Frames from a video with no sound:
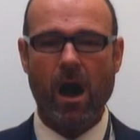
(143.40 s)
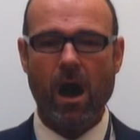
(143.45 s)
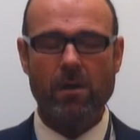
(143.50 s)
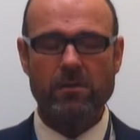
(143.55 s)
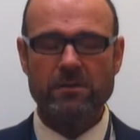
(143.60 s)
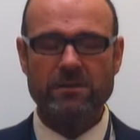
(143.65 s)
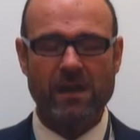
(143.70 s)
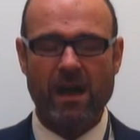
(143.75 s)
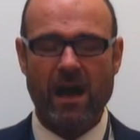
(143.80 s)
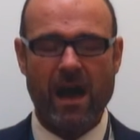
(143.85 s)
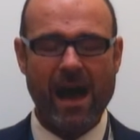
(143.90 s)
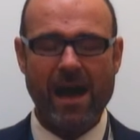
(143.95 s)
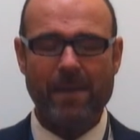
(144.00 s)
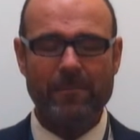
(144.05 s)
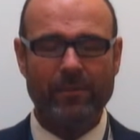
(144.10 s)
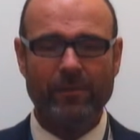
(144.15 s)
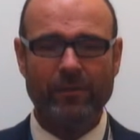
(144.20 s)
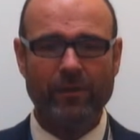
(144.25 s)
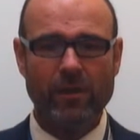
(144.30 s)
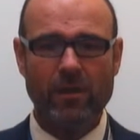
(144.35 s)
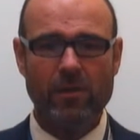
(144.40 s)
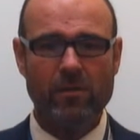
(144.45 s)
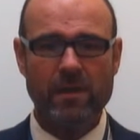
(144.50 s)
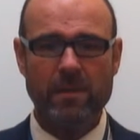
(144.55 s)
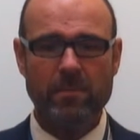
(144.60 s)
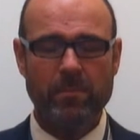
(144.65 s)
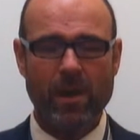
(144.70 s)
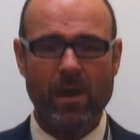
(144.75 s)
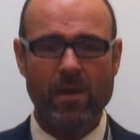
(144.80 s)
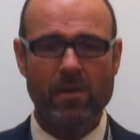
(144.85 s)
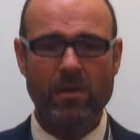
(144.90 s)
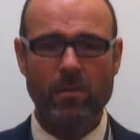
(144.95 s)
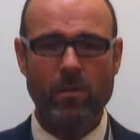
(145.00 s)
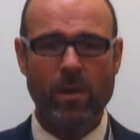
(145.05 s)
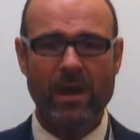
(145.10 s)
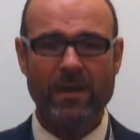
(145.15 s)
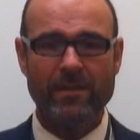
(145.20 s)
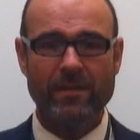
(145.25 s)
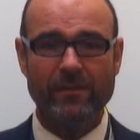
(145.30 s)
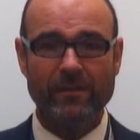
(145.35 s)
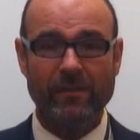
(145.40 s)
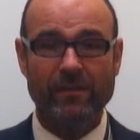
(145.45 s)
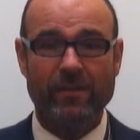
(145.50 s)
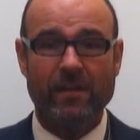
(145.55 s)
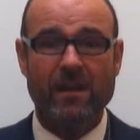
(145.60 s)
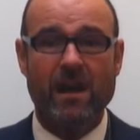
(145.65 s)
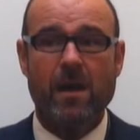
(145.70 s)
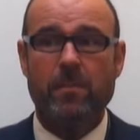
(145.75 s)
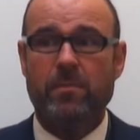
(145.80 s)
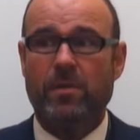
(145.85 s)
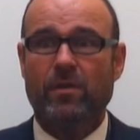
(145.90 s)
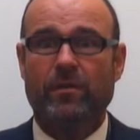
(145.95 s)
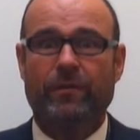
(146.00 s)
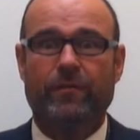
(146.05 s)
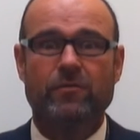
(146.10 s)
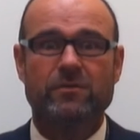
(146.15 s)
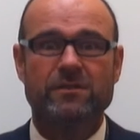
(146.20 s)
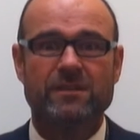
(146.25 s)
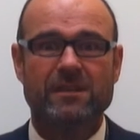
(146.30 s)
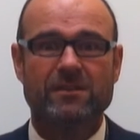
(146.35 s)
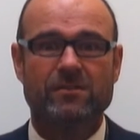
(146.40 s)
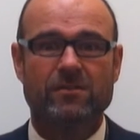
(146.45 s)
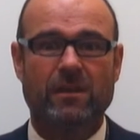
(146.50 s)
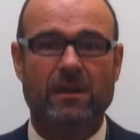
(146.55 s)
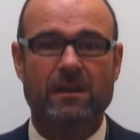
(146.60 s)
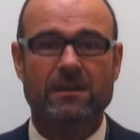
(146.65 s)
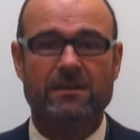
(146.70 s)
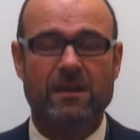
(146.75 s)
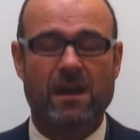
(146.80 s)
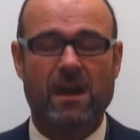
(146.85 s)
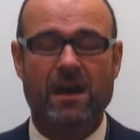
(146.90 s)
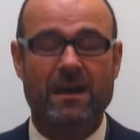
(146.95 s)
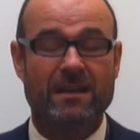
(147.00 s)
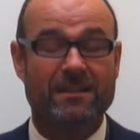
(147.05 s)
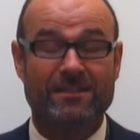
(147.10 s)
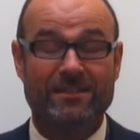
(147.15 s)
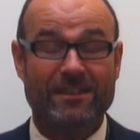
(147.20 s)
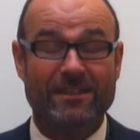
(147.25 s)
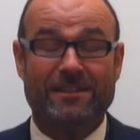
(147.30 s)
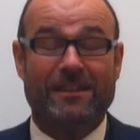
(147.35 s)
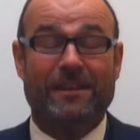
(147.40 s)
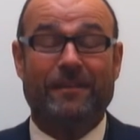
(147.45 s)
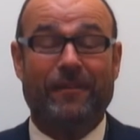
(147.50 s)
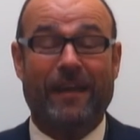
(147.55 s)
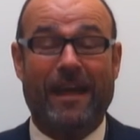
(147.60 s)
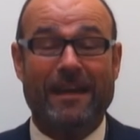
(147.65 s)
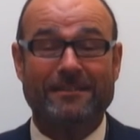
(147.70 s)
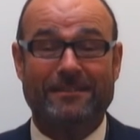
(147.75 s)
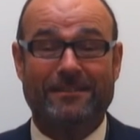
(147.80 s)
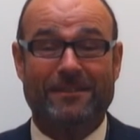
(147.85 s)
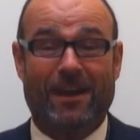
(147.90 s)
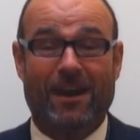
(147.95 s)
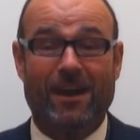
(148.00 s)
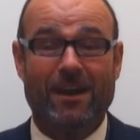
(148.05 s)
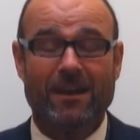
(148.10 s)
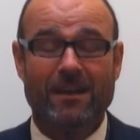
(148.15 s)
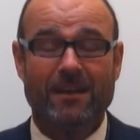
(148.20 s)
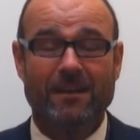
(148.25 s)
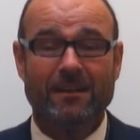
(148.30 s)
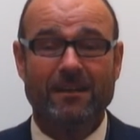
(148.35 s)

I was absolutely blown away. This is in our beautiful city of Leicester.